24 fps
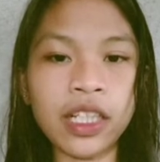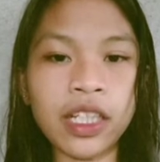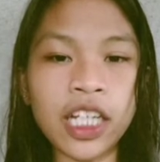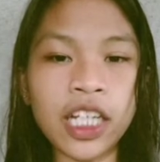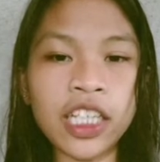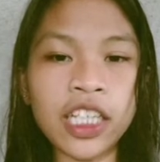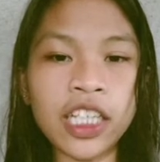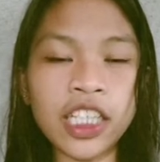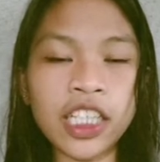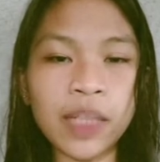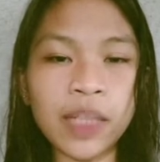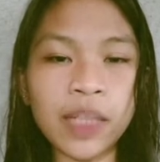
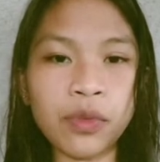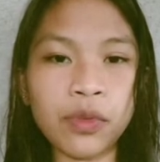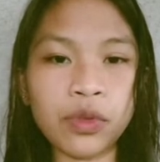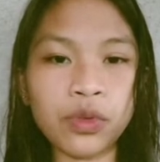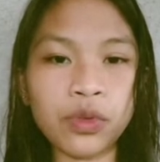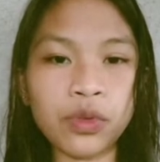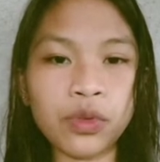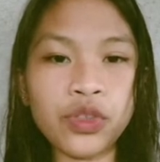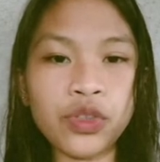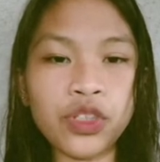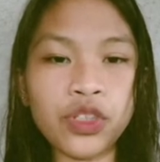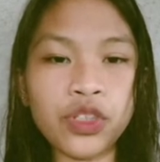It is a
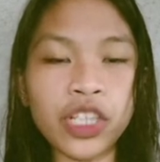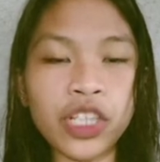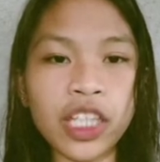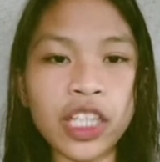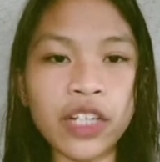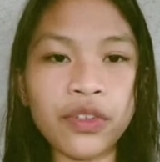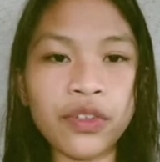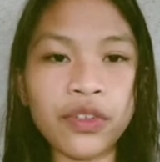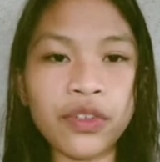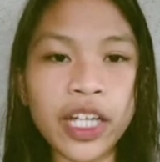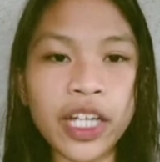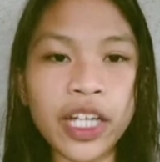protrusion in
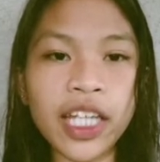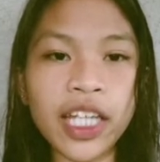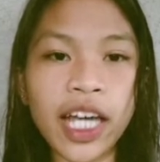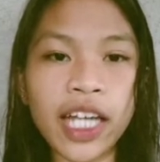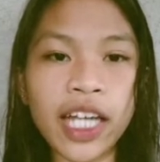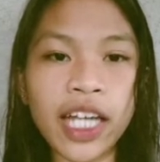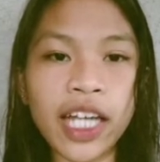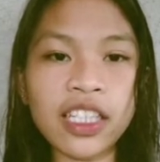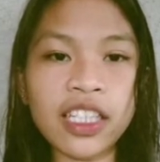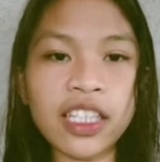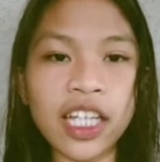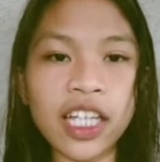the right
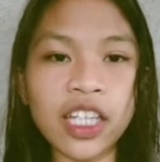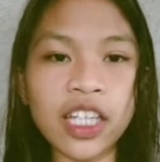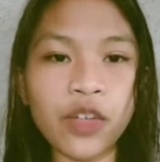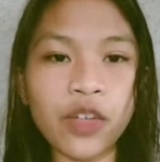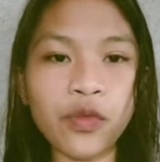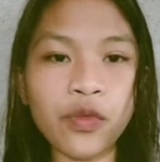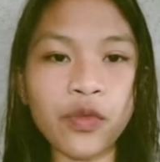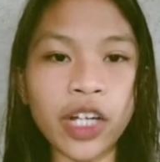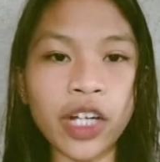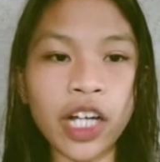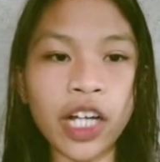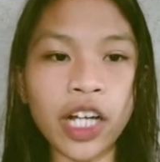hand side
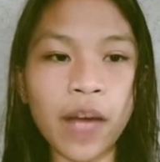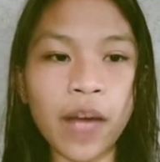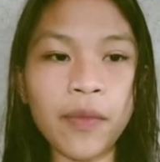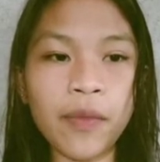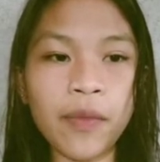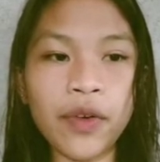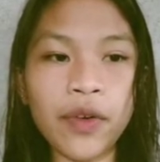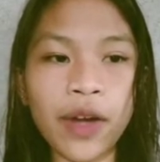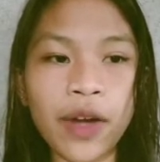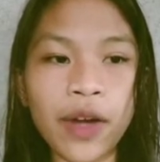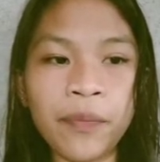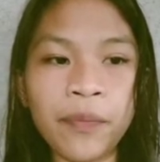of the
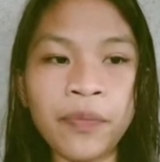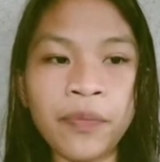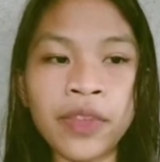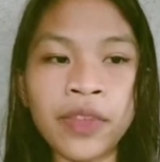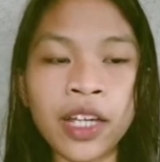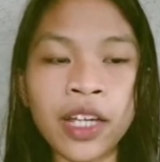camera